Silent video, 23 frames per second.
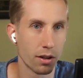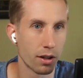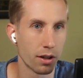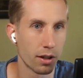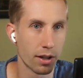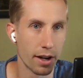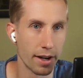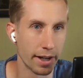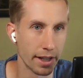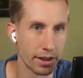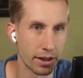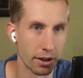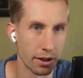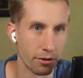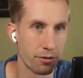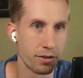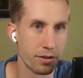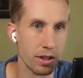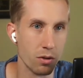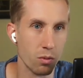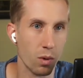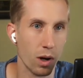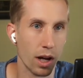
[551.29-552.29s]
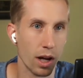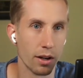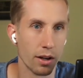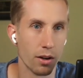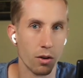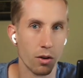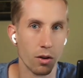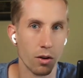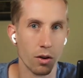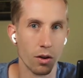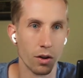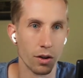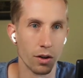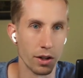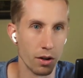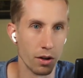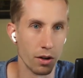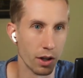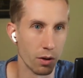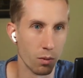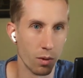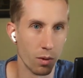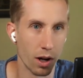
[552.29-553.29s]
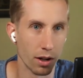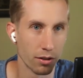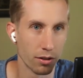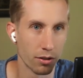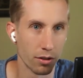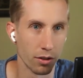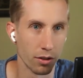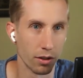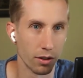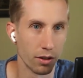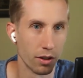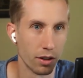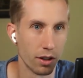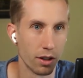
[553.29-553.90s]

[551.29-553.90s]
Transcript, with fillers: kind of get their feet wet or, you know, they want to,